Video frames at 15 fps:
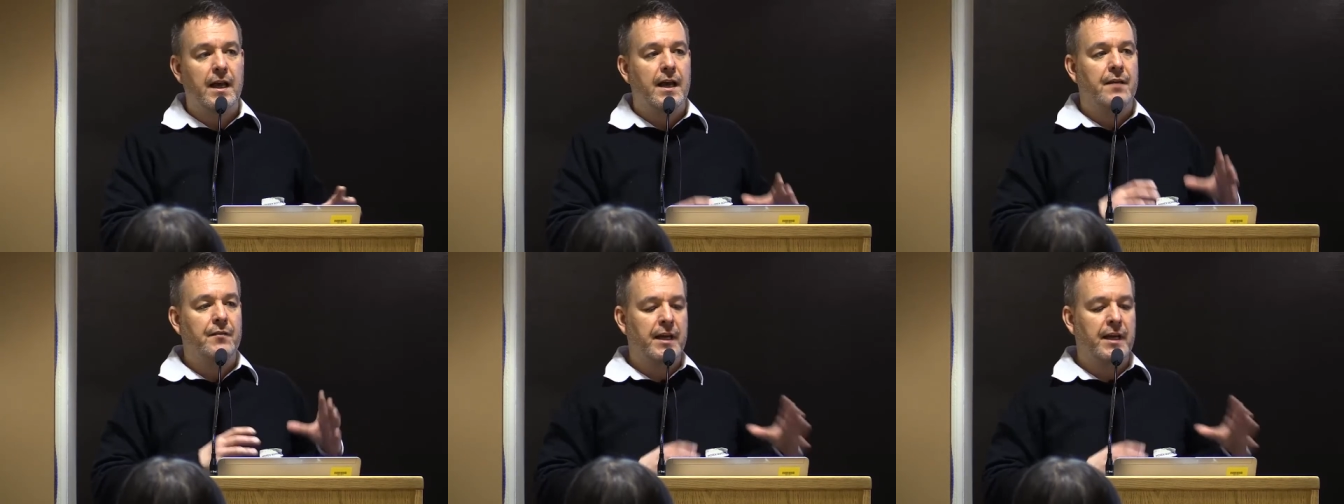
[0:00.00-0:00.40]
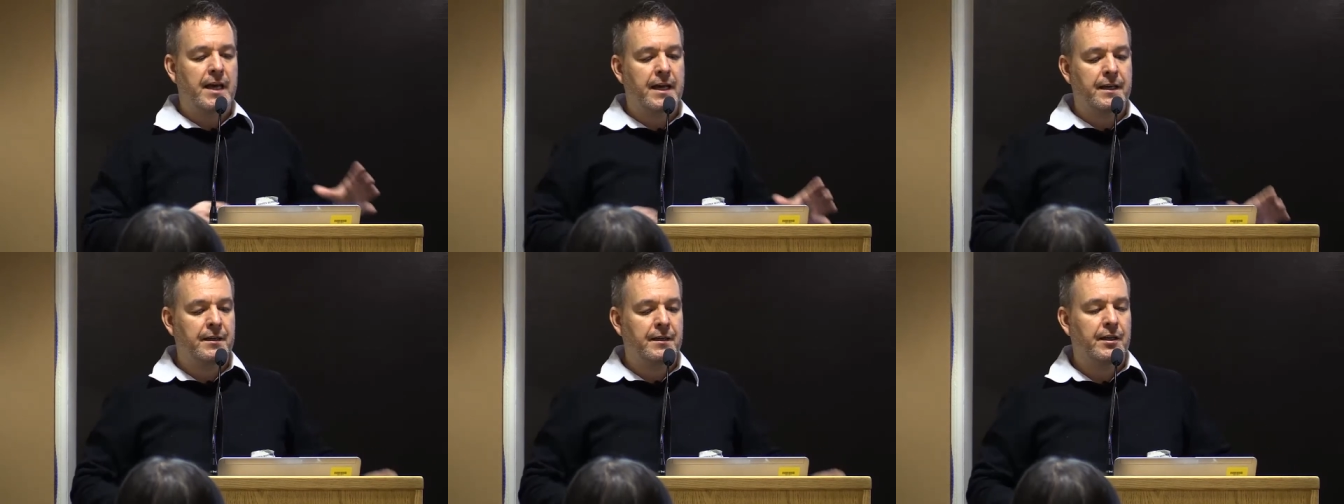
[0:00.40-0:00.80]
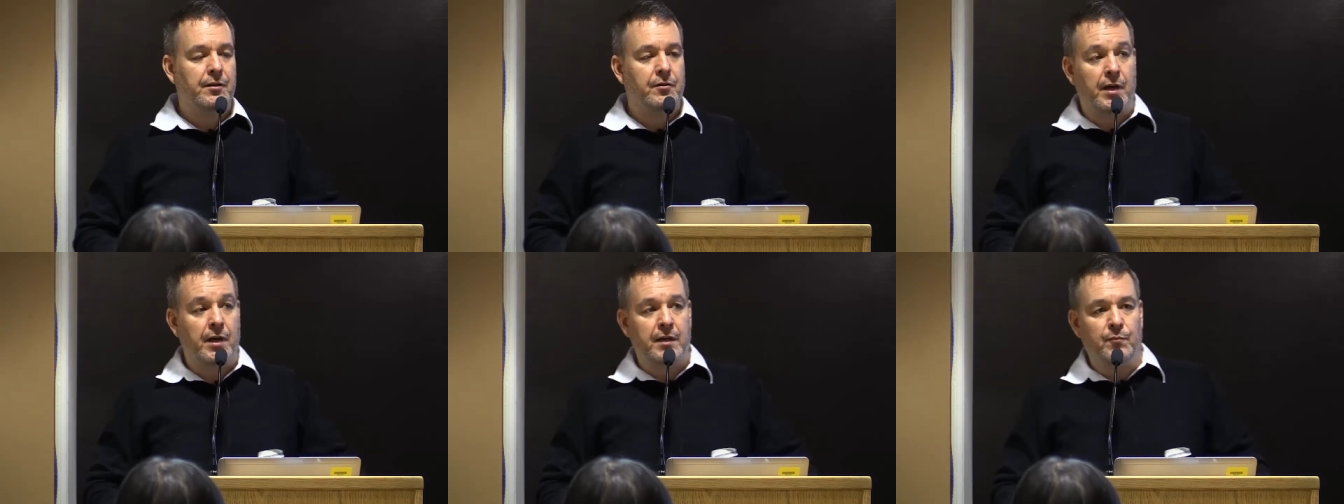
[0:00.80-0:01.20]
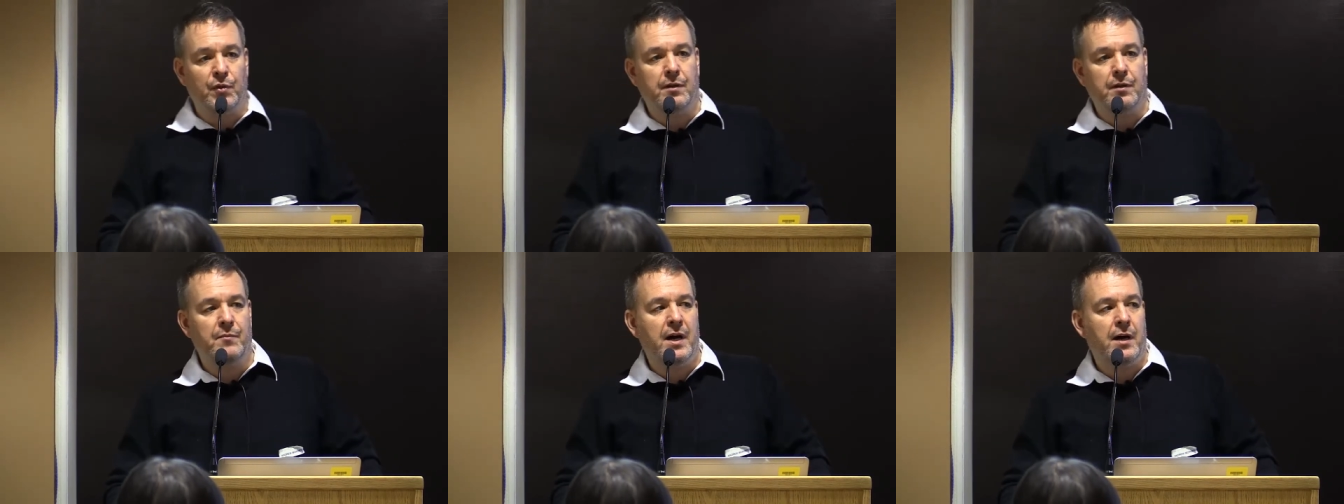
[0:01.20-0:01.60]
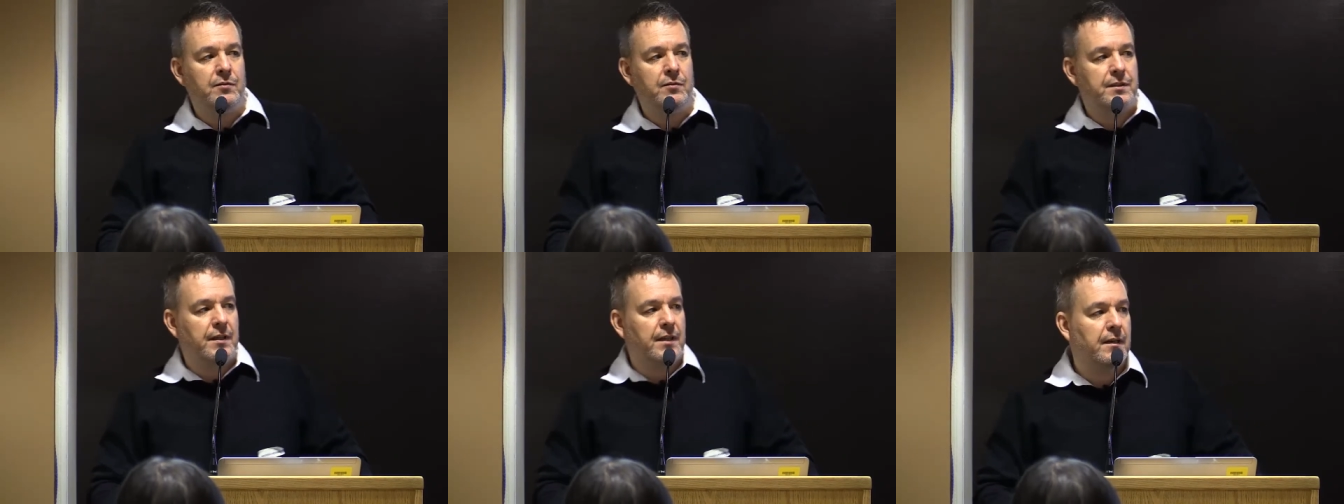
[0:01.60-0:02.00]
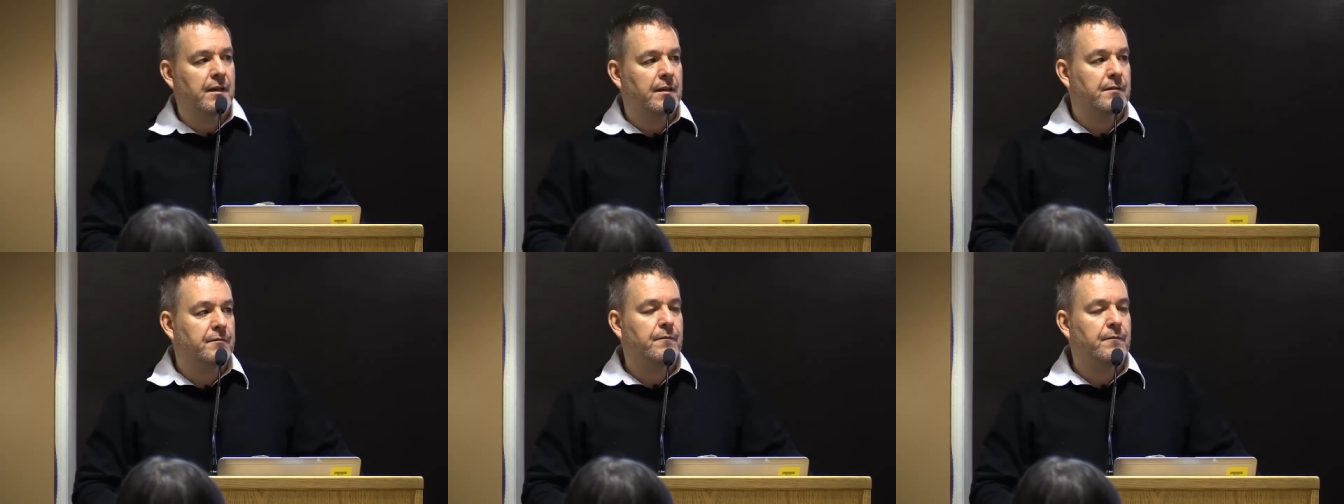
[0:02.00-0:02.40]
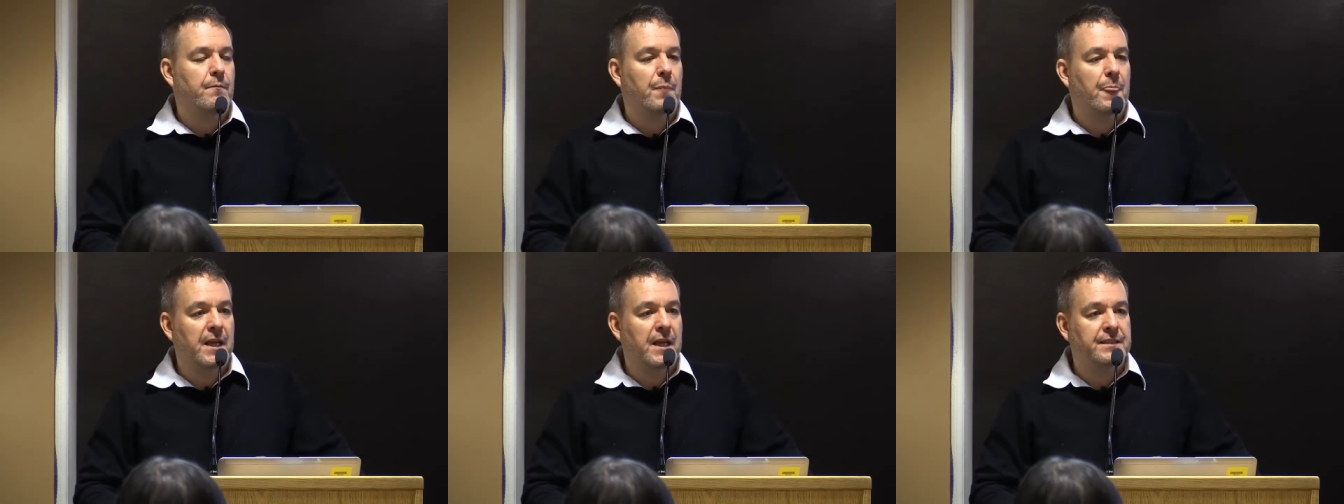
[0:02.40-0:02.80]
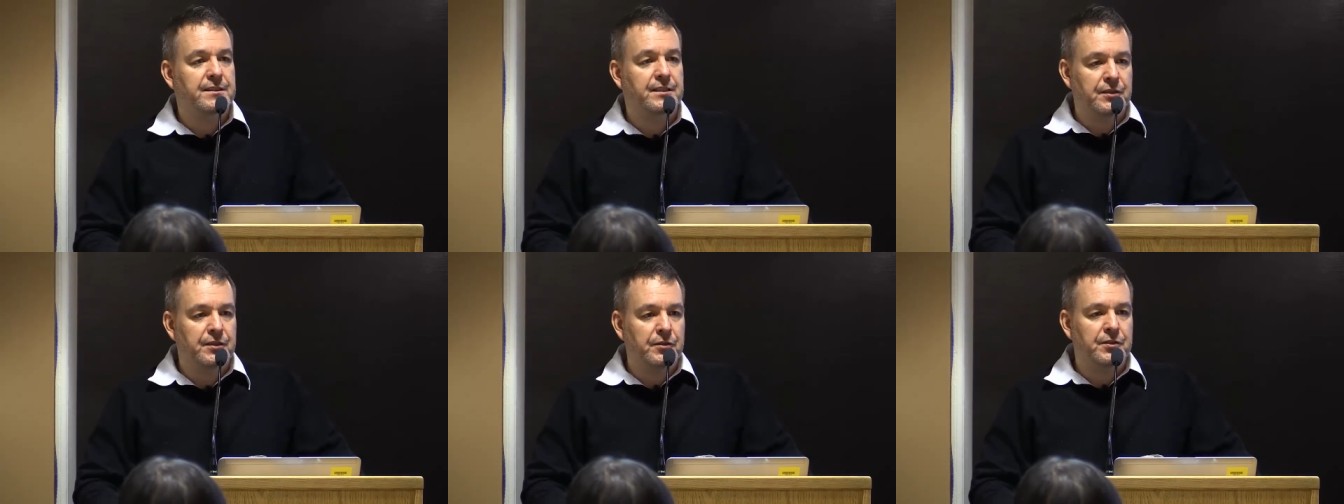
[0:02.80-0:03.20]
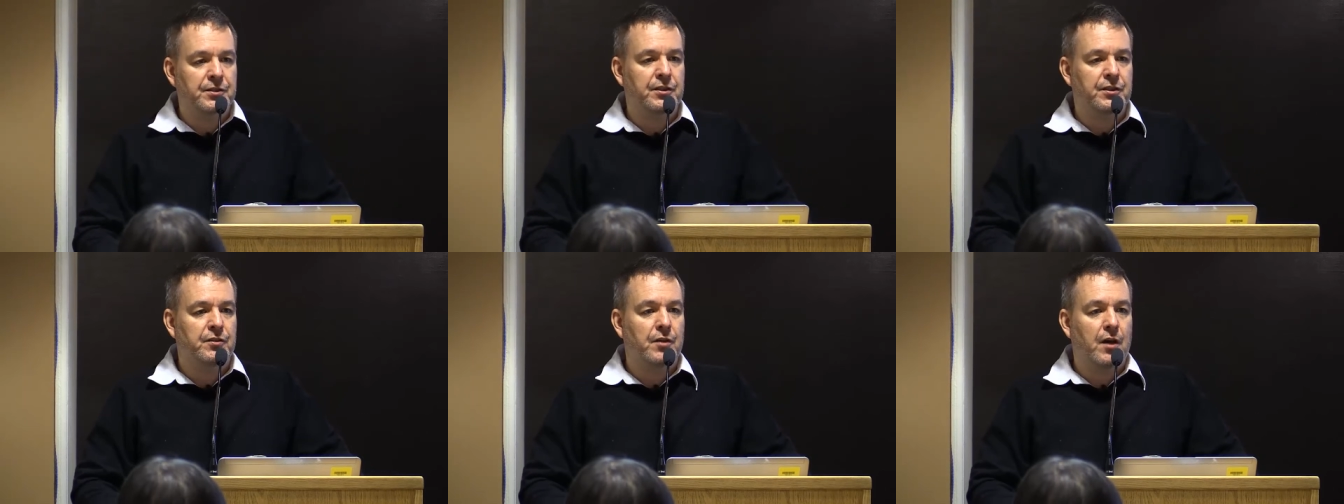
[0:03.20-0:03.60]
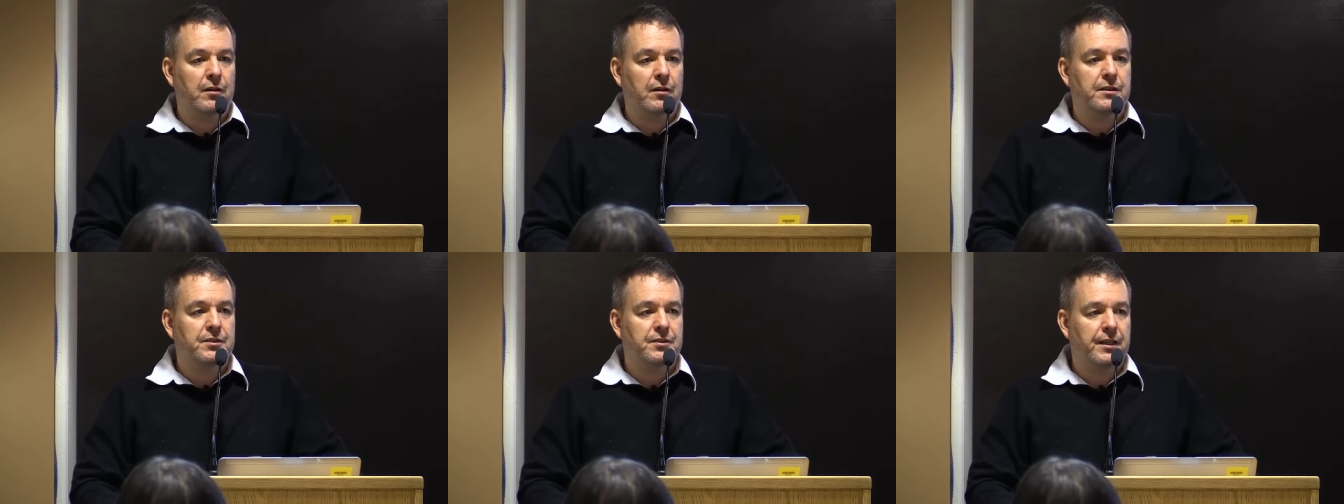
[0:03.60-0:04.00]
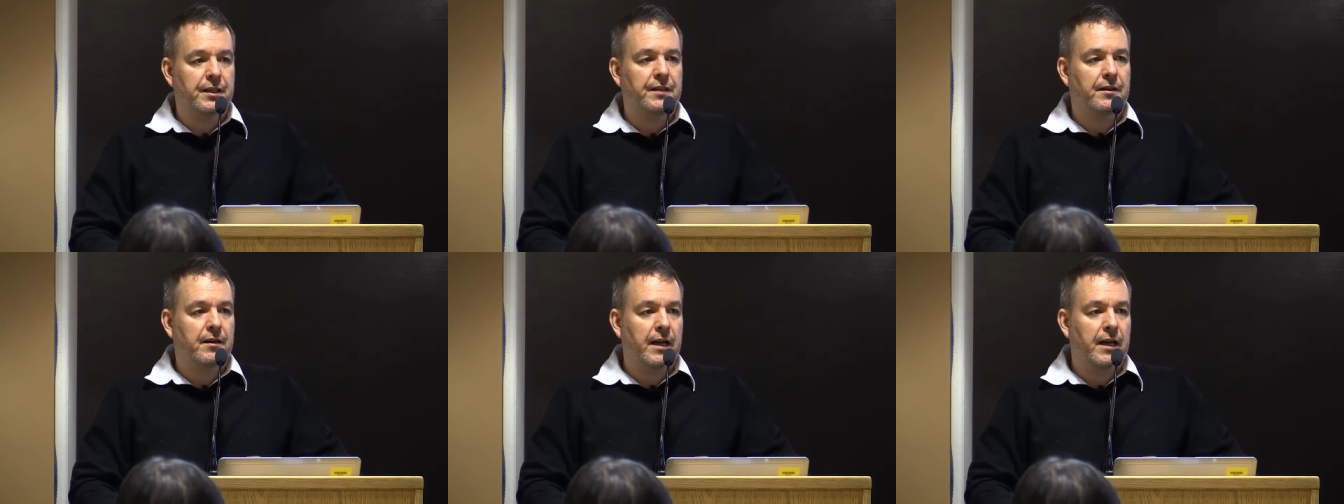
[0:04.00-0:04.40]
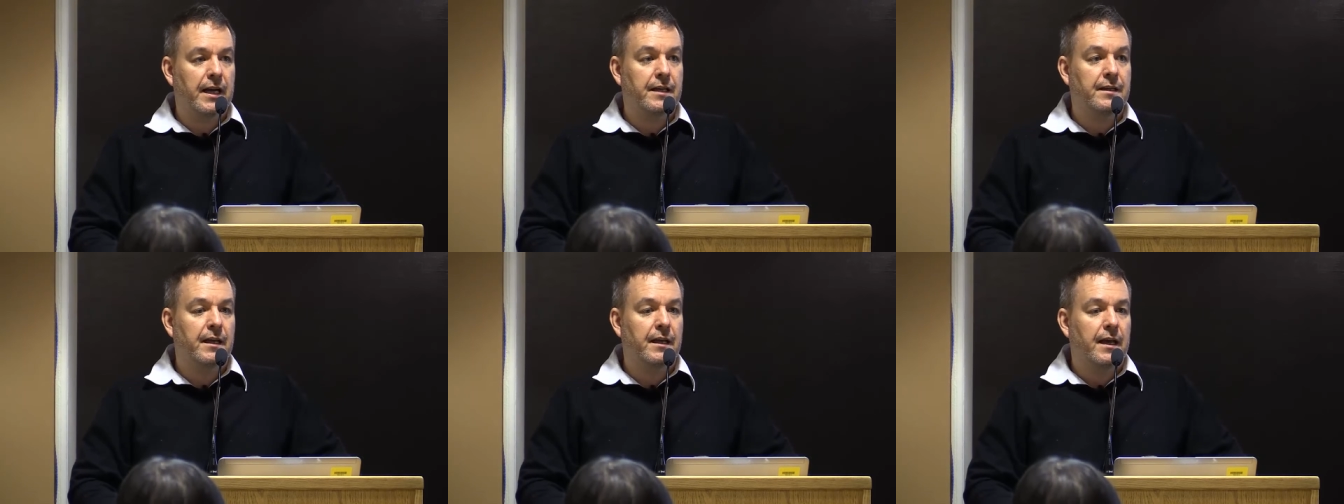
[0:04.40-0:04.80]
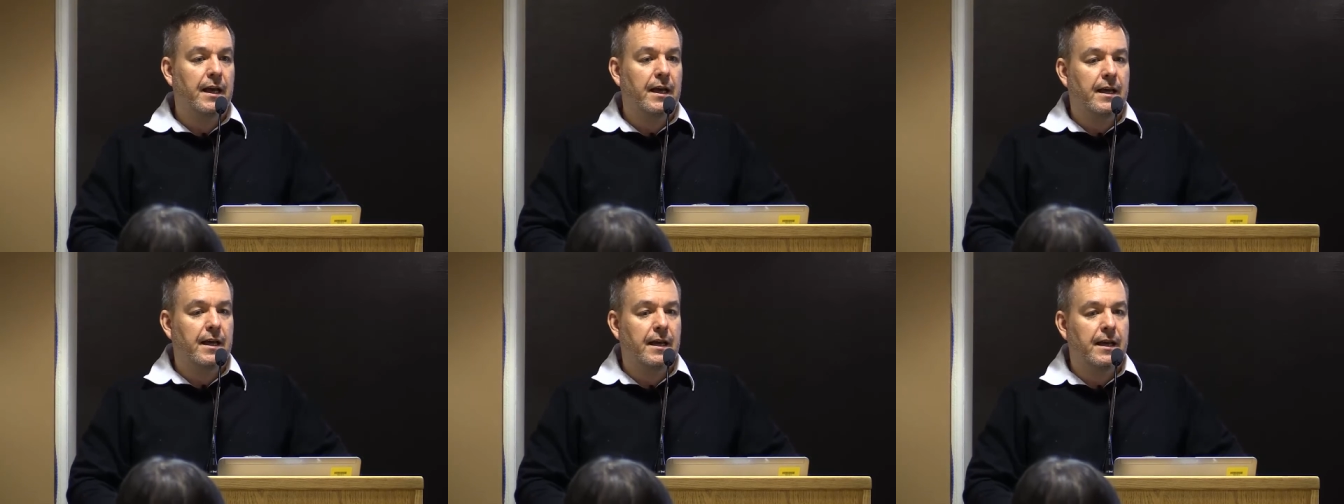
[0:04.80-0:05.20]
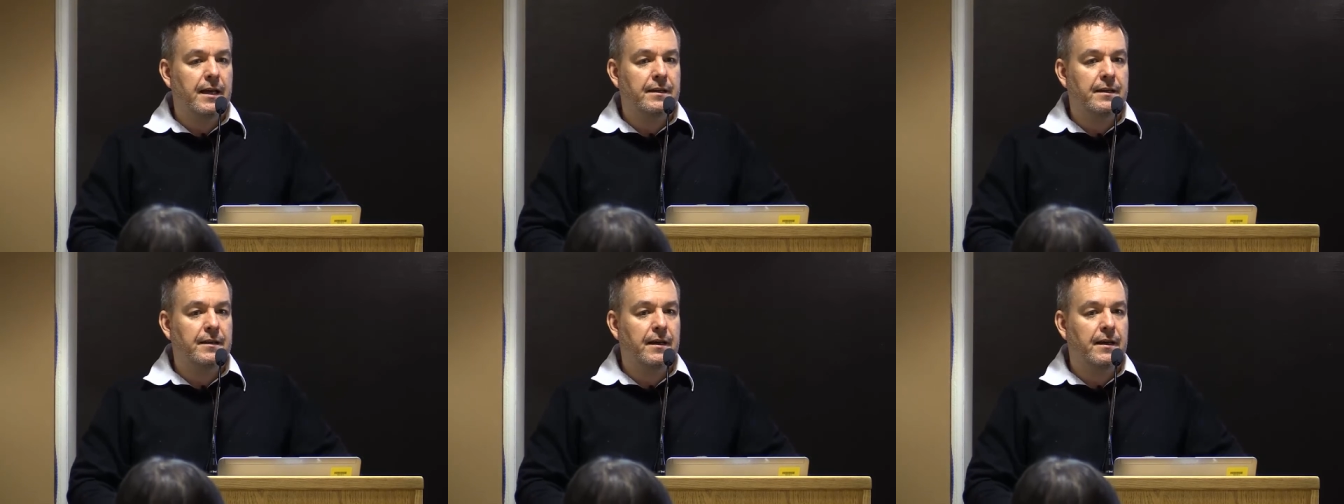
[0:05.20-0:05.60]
and they had an incredible amount of institutional knowledge in their head. And